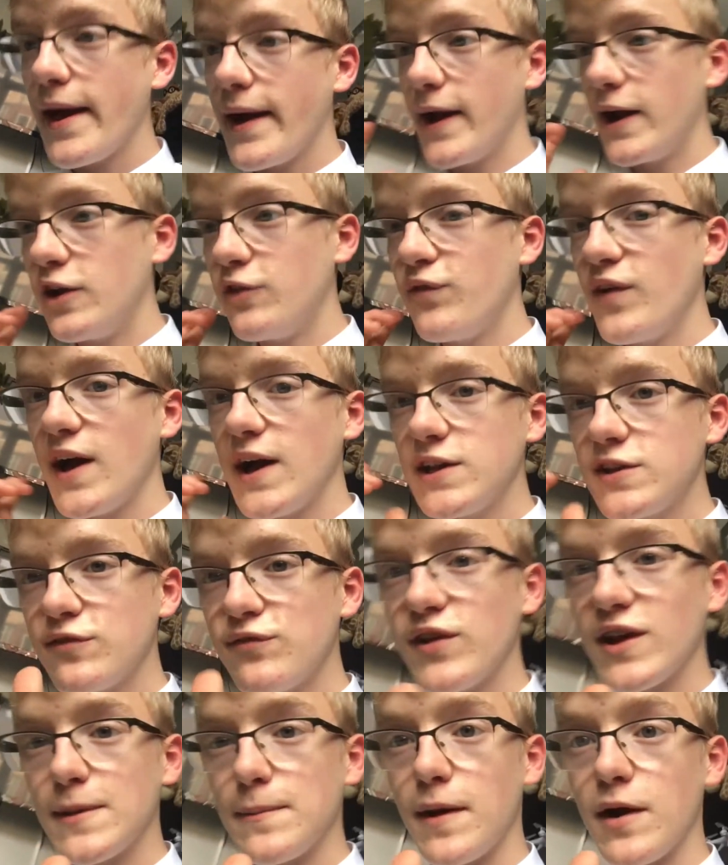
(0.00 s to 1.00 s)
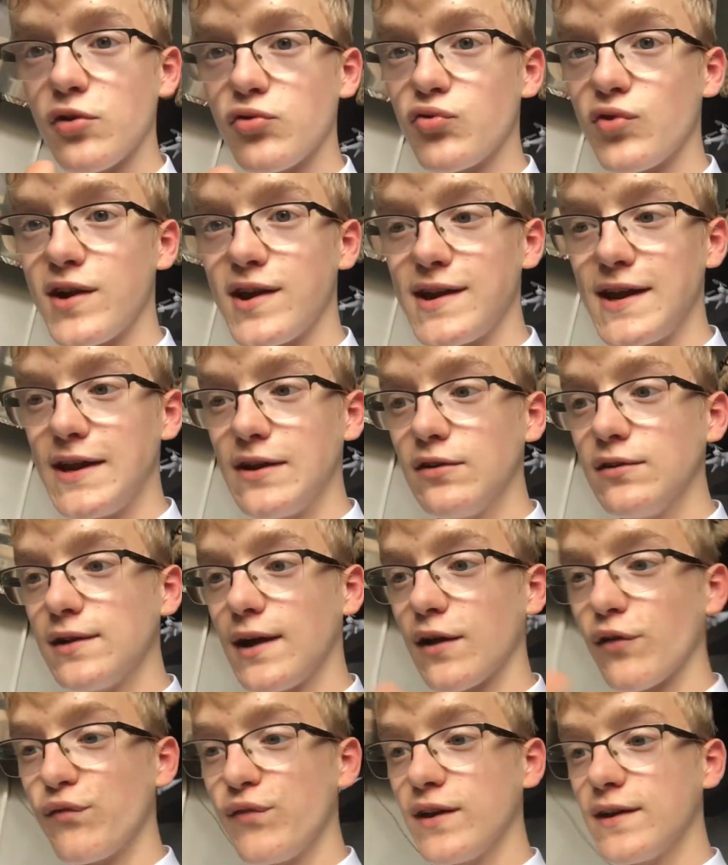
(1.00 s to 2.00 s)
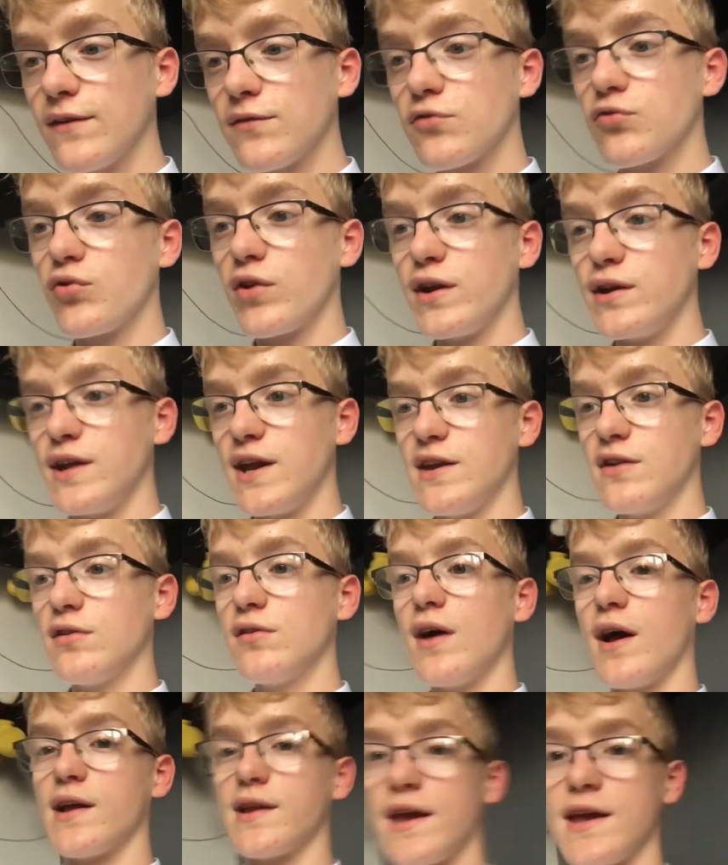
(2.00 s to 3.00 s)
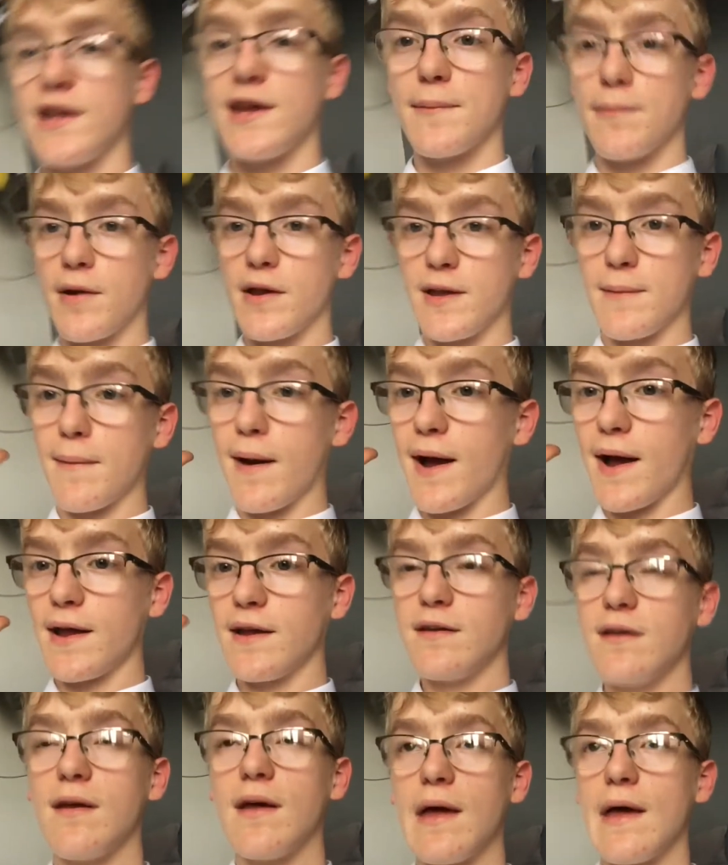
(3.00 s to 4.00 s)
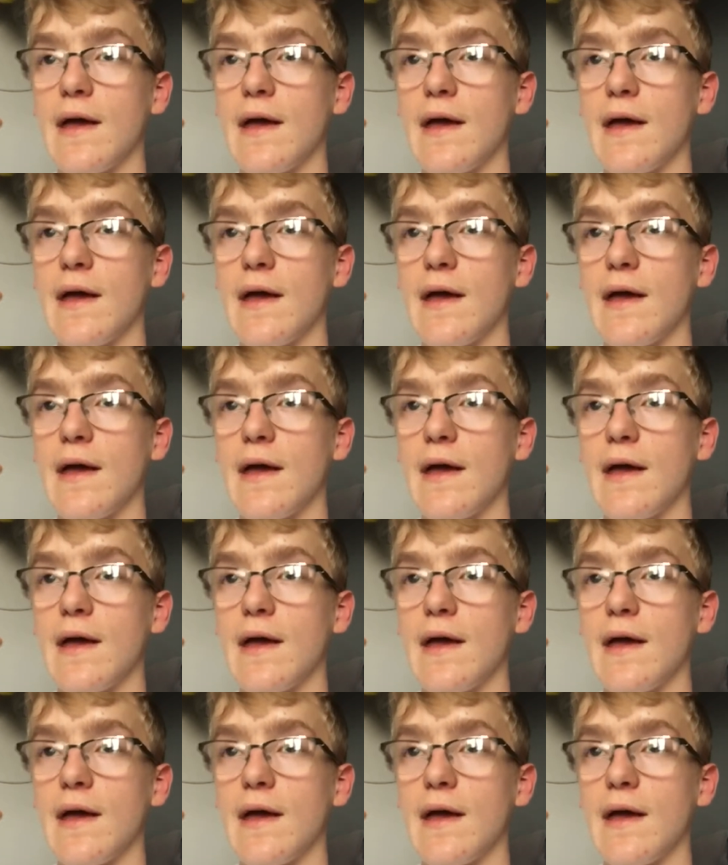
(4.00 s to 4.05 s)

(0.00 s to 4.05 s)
And if you actually think about Green Needle, like think of Green Needle like, in your mind,